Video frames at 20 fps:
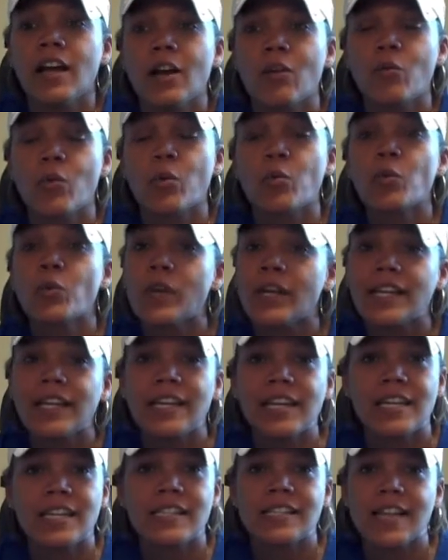We're
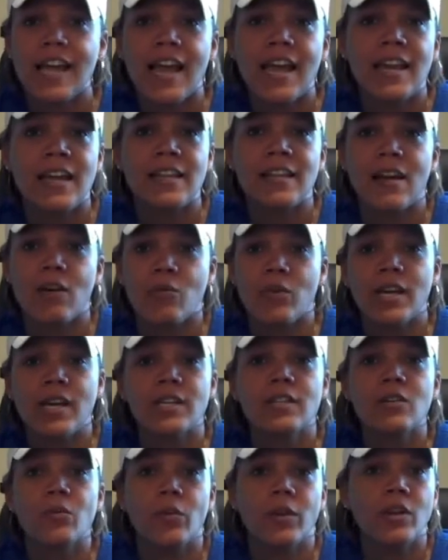really excited that we
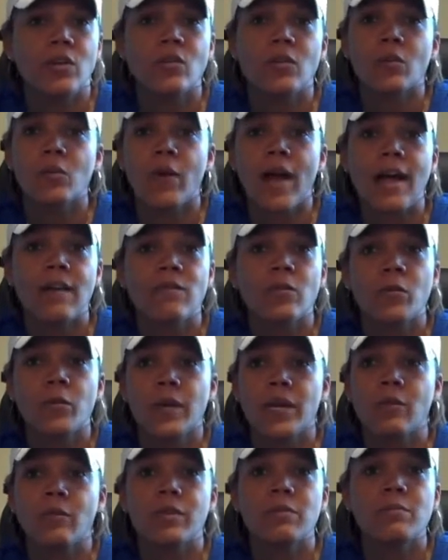get to renew the
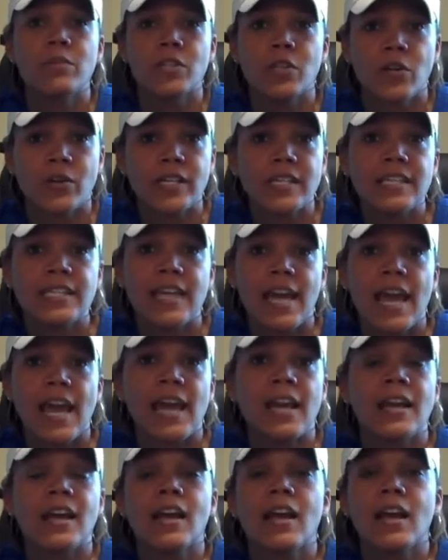rivalry with Missouri
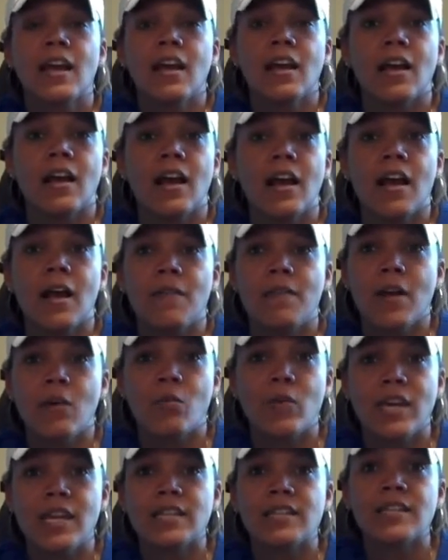State,
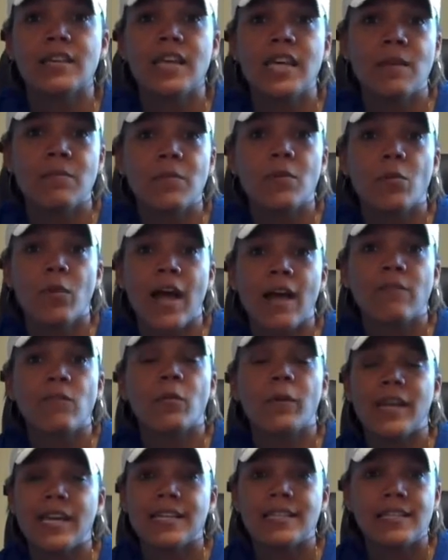that we get to keep the
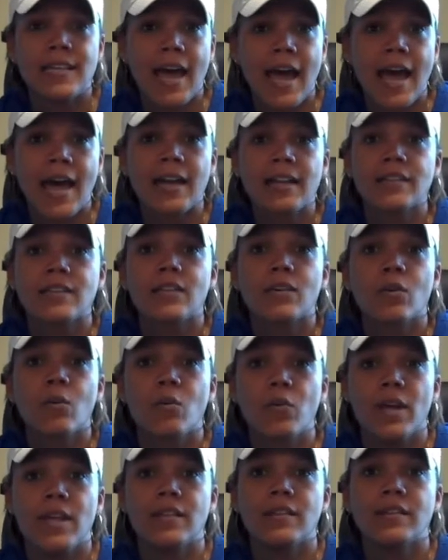rivalry intact
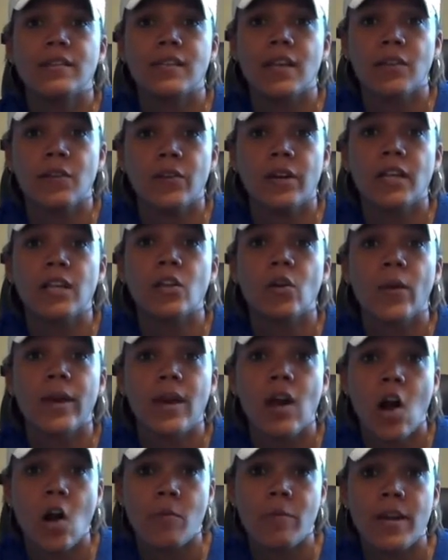with Southern Illinois
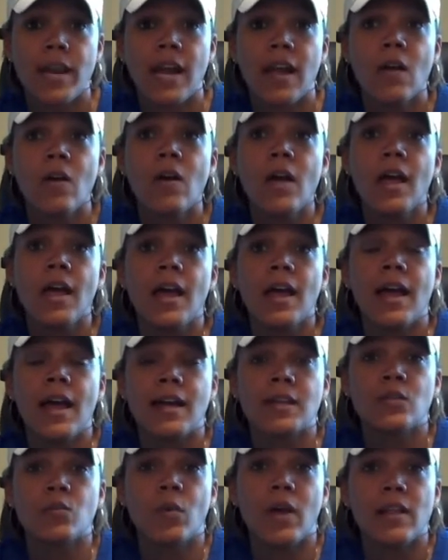Carbondale,
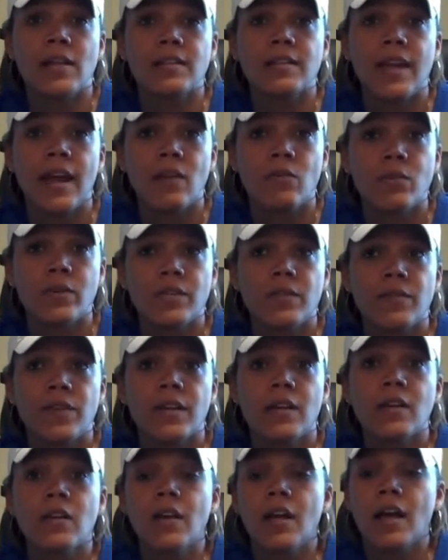as well as
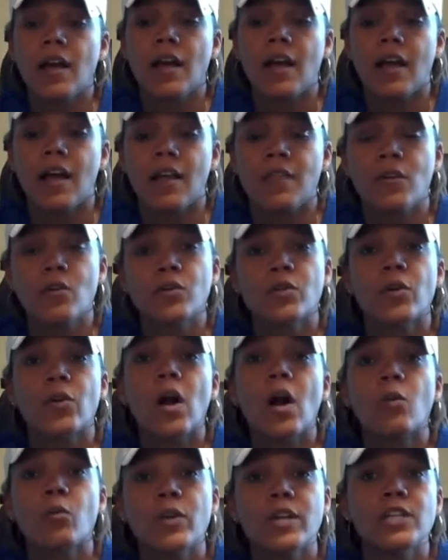Edwardsville. Those
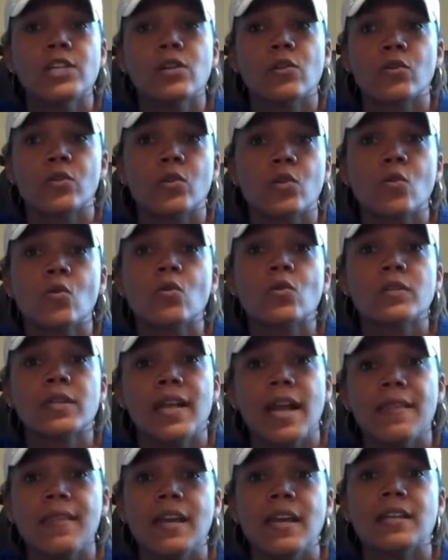are all regional schools,
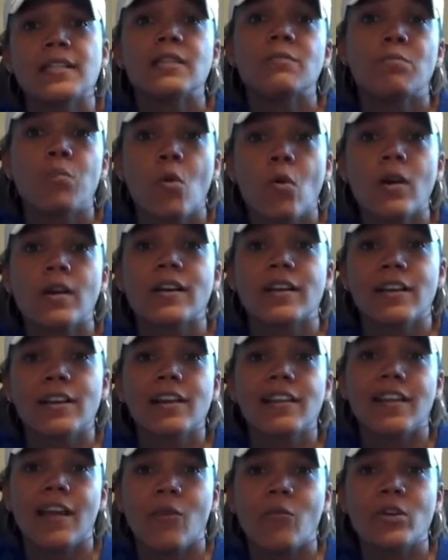and I think it's important
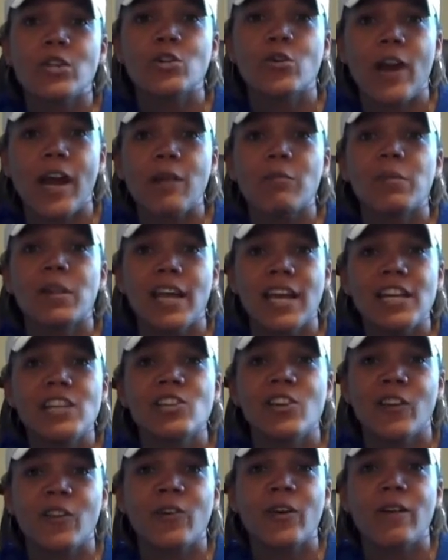that we try and play
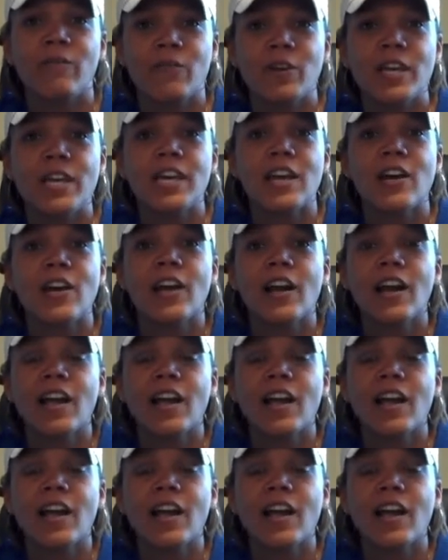each other every year.